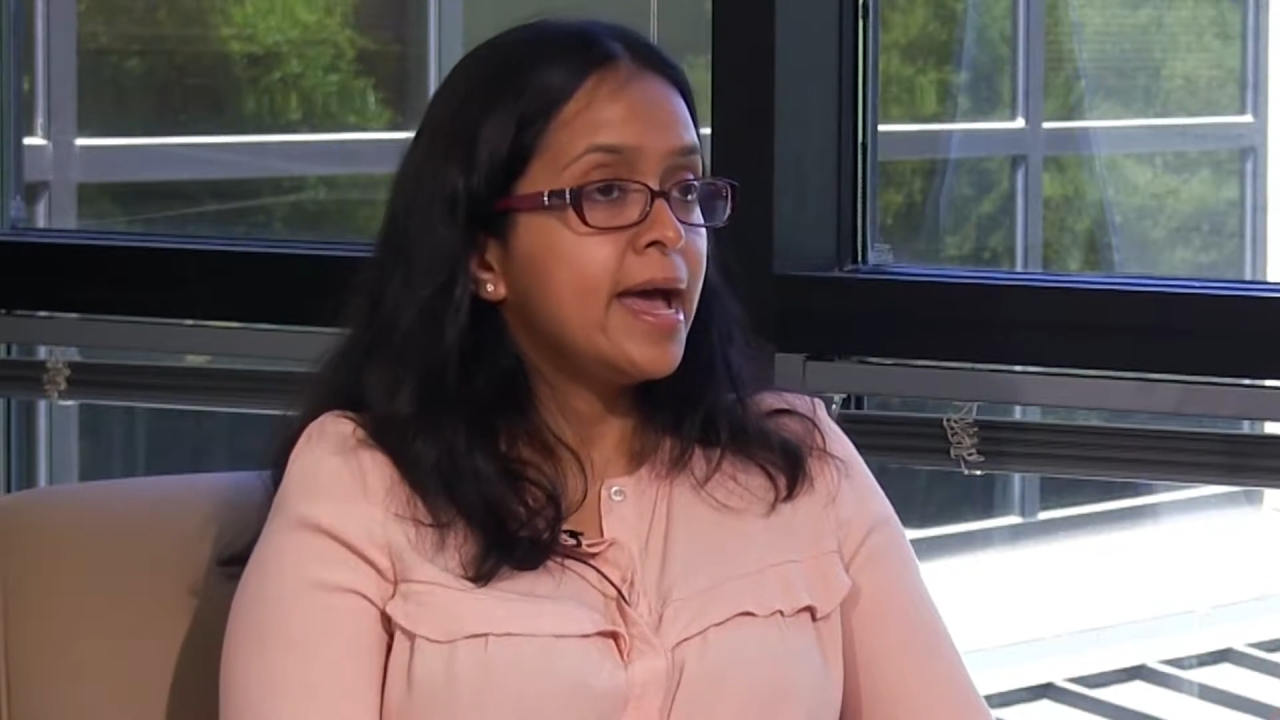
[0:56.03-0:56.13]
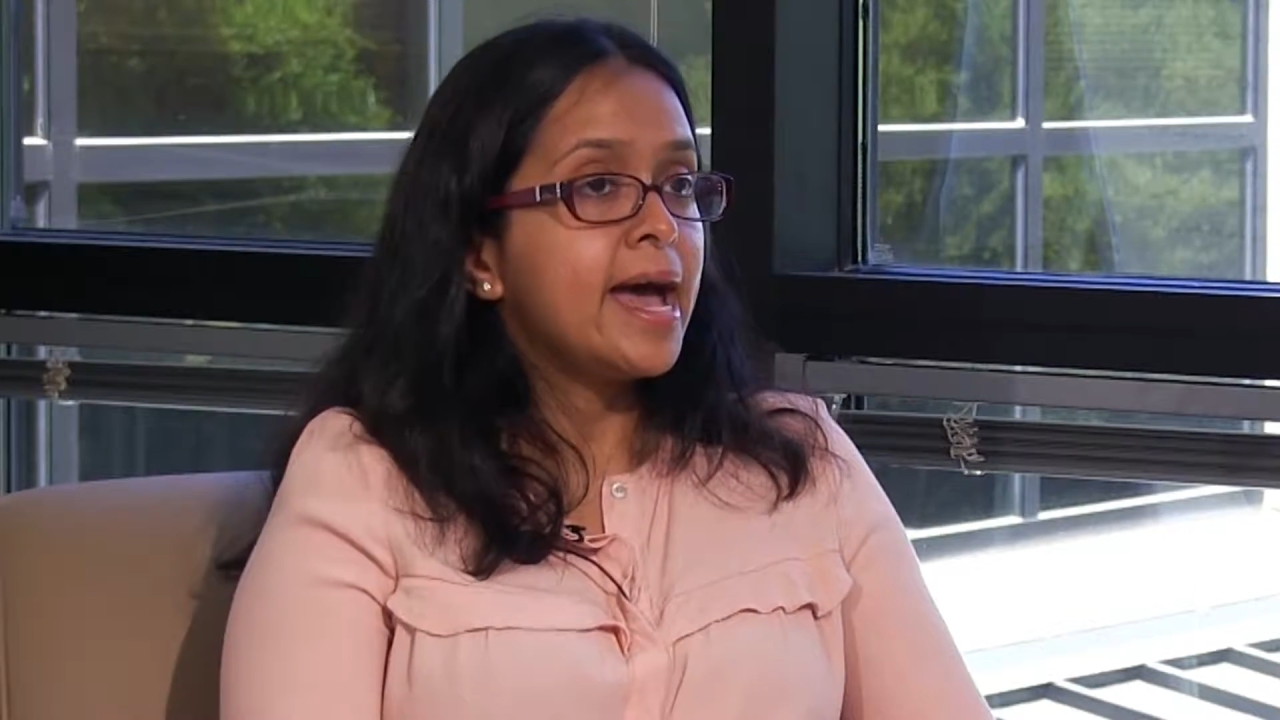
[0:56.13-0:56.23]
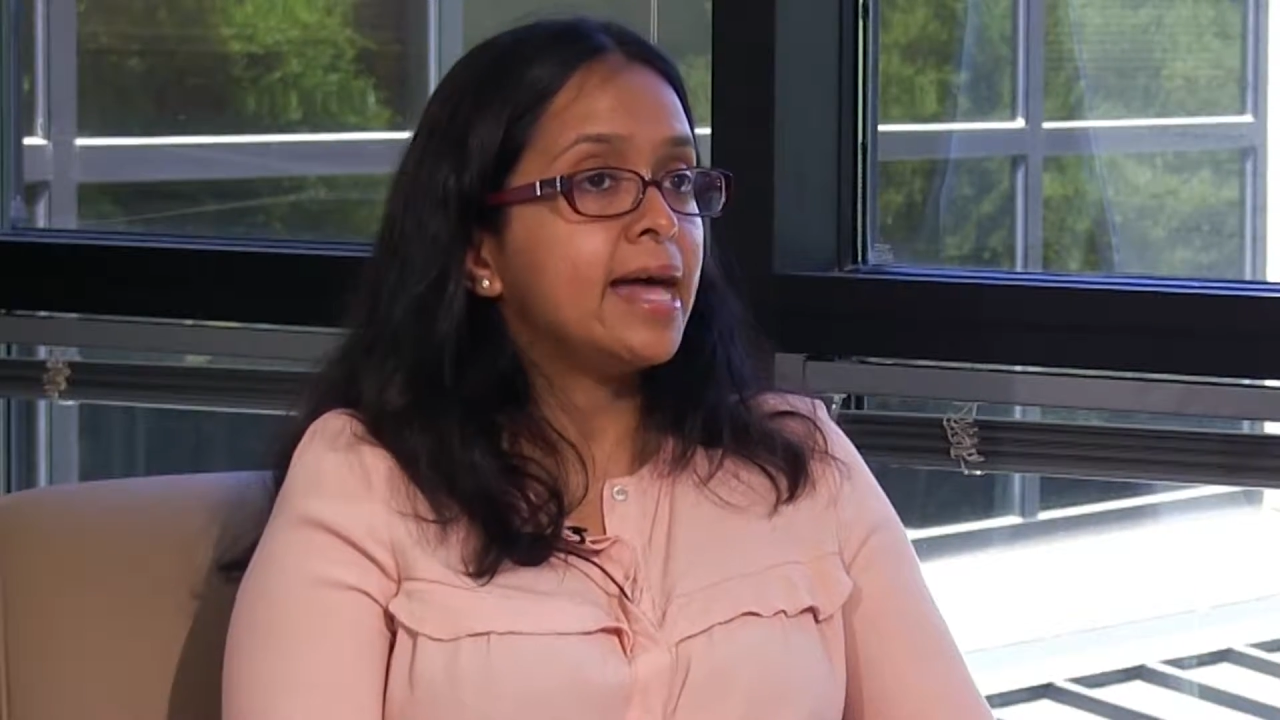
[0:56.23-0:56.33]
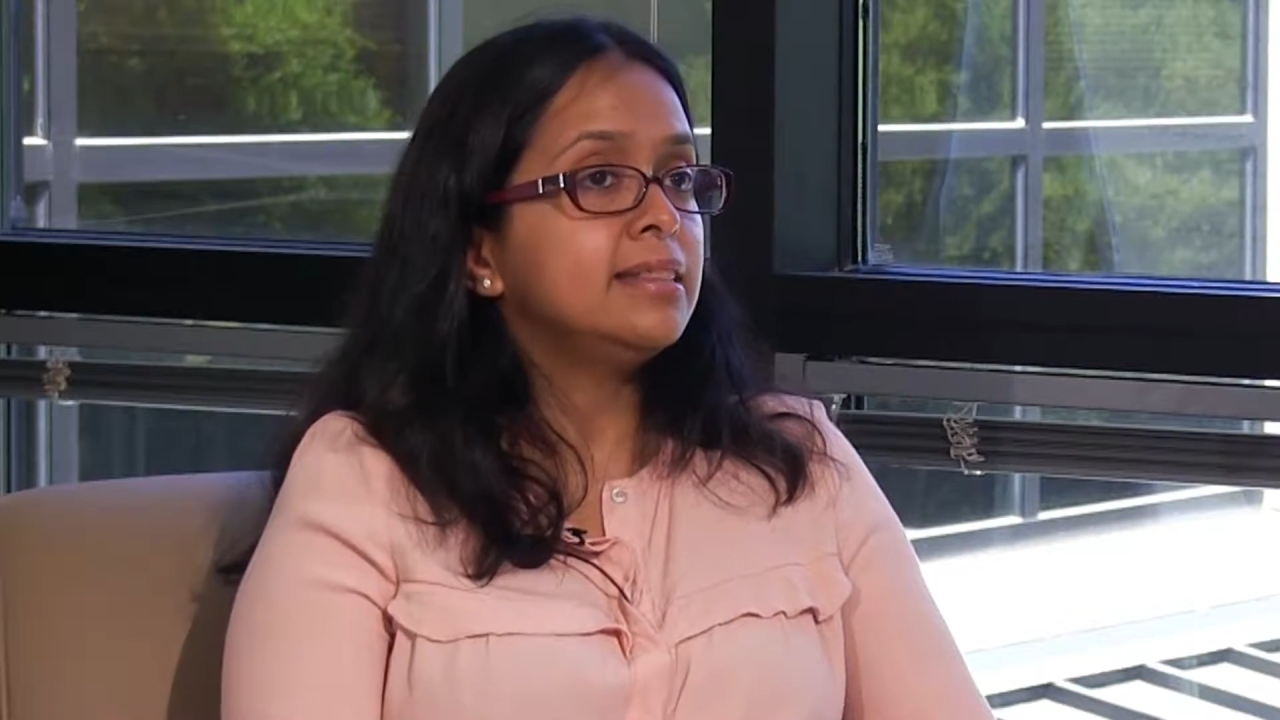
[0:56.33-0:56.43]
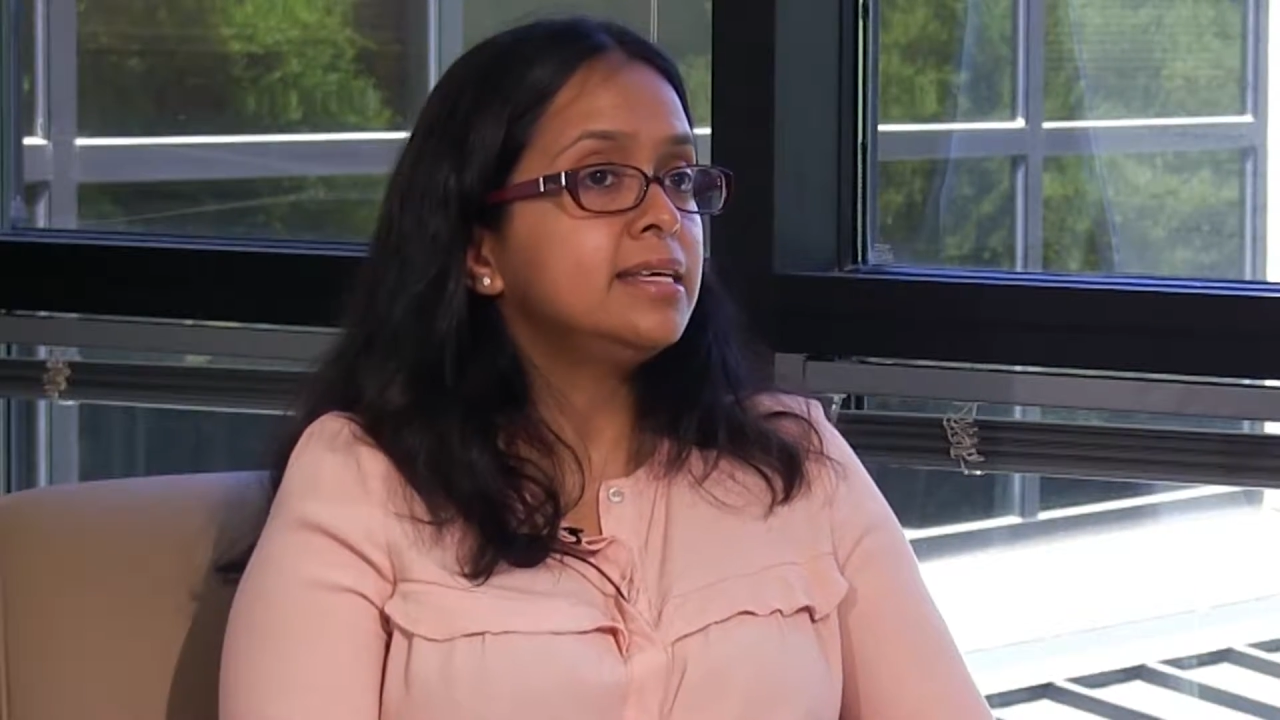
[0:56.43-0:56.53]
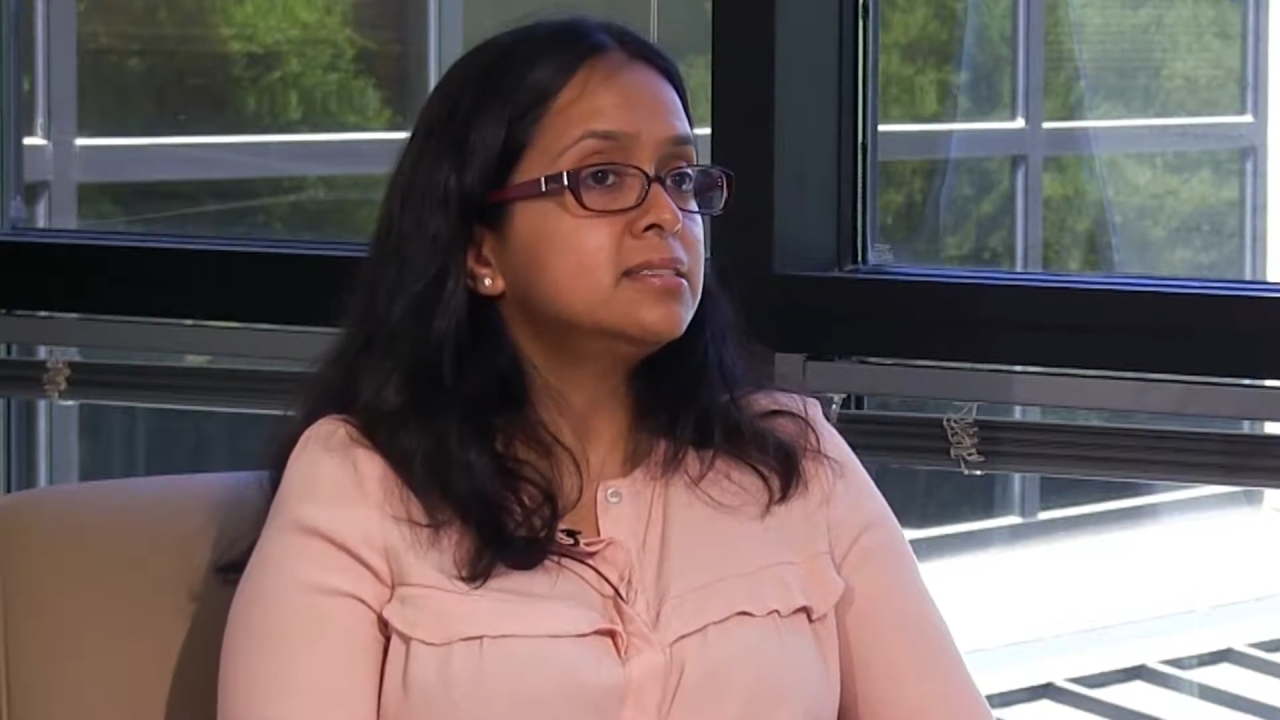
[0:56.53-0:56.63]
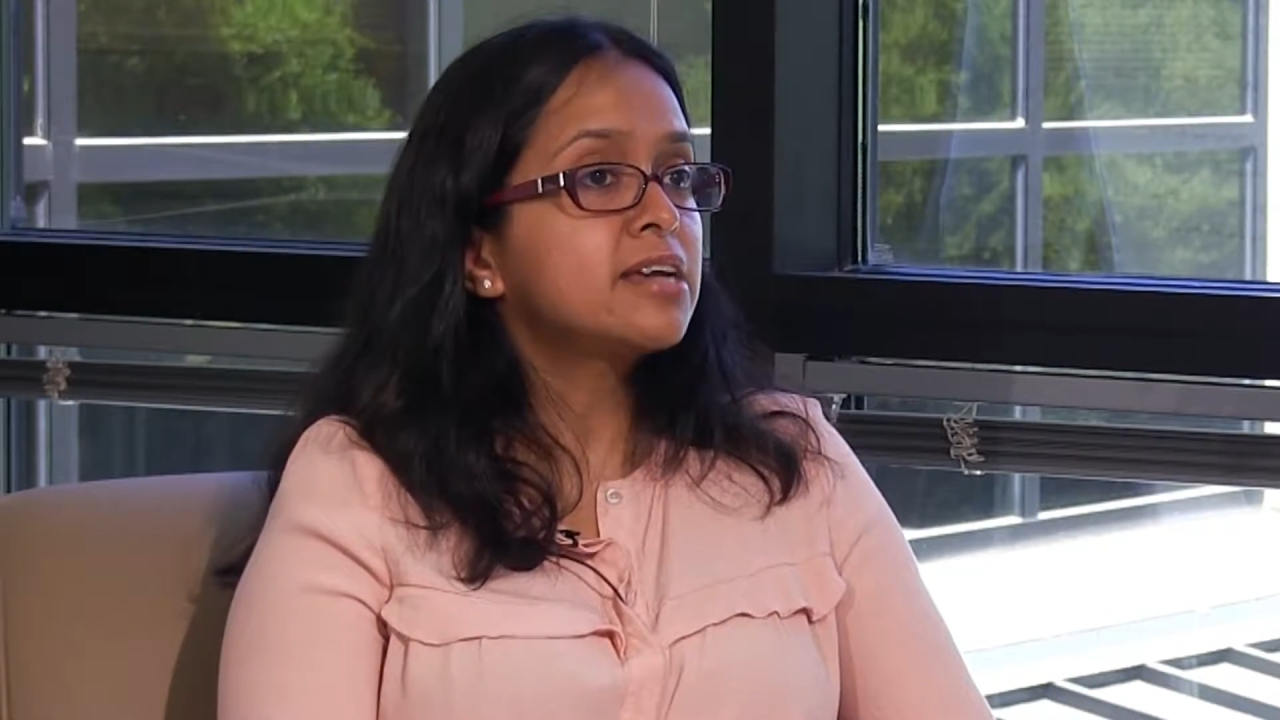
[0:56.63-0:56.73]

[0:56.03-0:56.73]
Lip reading: And these